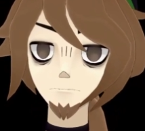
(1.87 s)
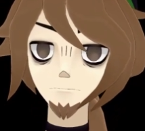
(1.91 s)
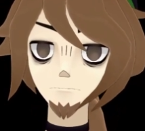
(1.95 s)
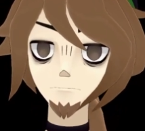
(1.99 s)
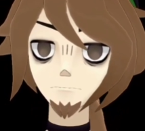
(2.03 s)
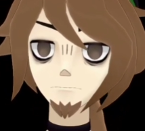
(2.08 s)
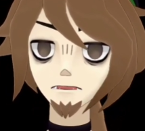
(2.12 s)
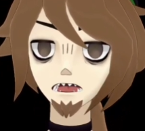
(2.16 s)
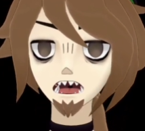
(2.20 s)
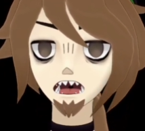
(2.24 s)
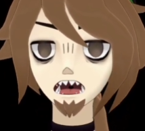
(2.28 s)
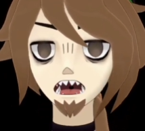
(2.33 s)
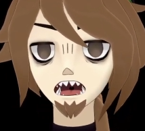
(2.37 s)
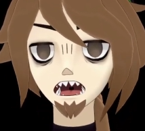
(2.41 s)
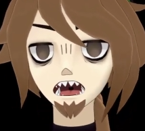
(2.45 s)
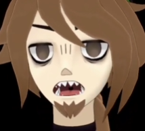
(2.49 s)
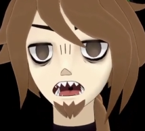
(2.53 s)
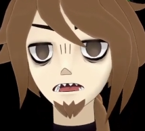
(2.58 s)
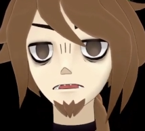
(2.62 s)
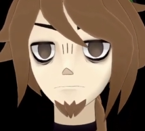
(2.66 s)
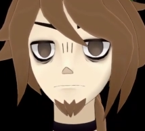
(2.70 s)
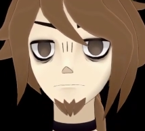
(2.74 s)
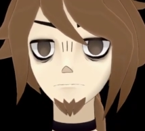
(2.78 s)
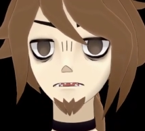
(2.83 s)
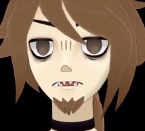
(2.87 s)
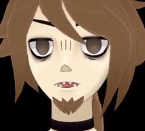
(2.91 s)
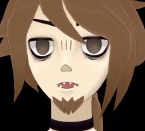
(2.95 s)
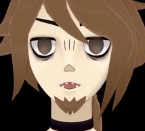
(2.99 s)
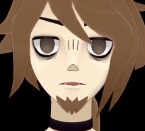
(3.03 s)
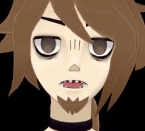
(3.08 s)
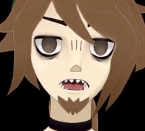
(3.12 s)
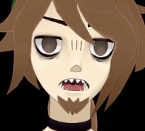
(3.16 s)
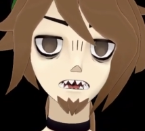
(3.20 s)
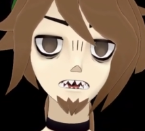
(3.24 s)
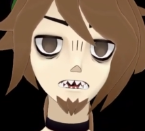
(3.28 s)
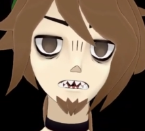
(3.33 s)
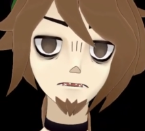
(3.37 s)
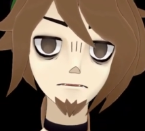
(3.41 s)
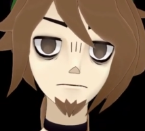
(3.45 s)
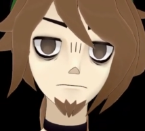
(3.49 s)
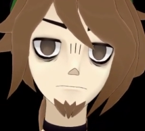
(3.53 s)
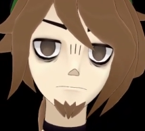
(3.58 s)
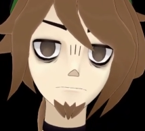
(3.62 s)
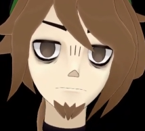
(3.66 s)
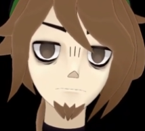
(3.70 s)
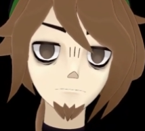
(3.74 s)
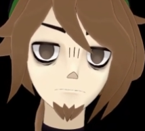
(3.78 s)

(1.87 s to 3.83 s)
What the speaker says: Aye, been a while, hasn't it?